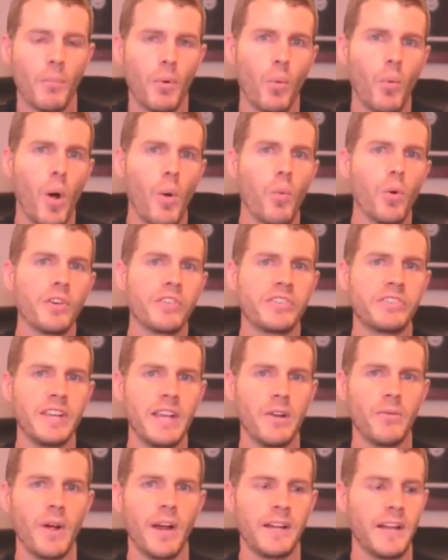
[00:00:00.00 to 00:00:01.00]
But what we're
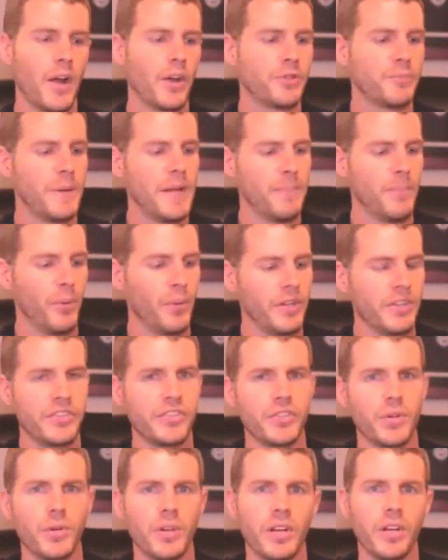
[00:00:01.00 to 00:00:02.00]
seeing right now is people
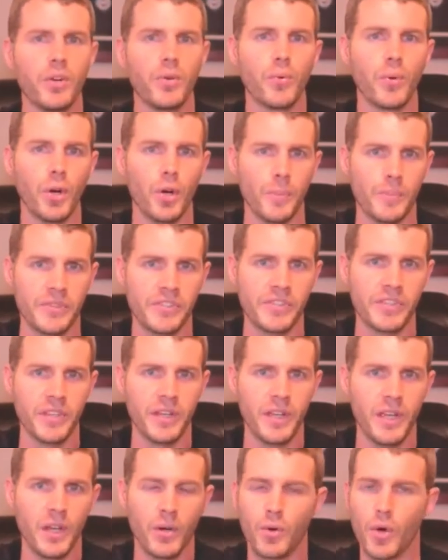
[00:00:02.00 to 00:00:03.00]
inserting groups
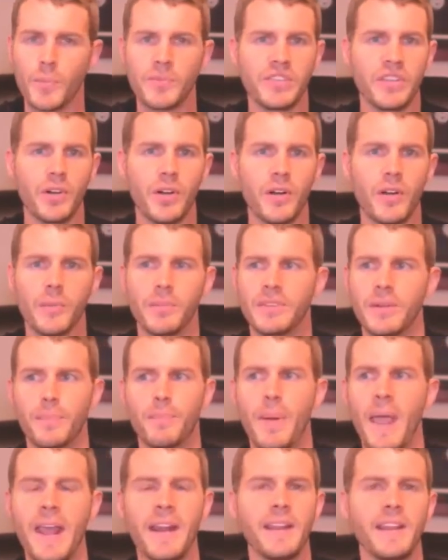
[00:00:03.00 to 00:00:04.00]
that are
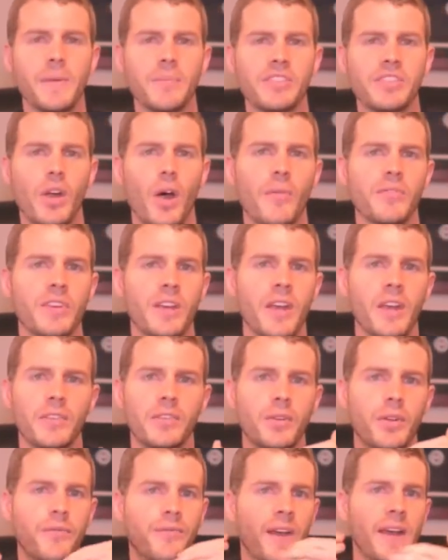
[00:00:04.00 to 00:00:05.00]
painting themselves
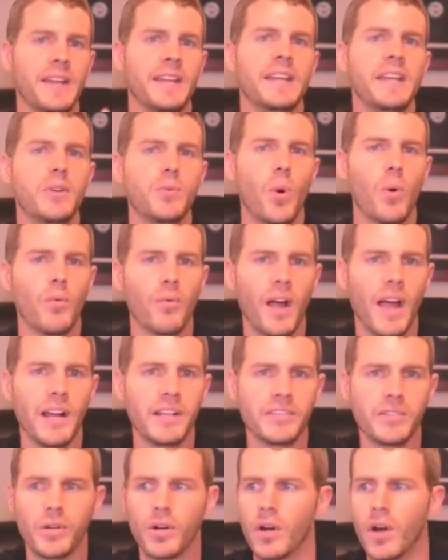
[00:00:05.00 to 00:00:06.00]
to defend equal
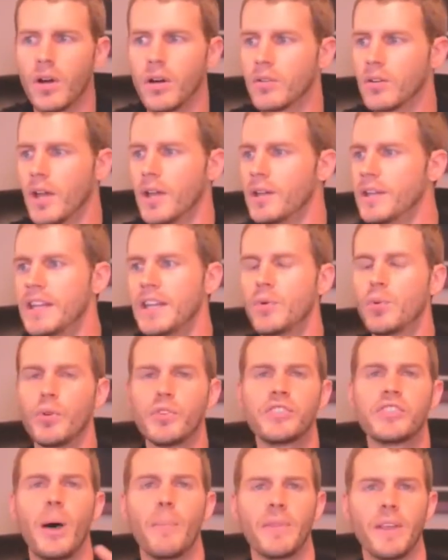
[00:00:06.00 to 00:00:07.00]
rights or
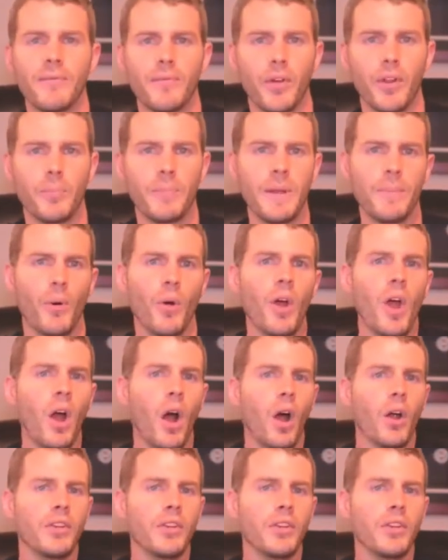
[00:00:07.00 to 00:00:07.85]
equal something for other people,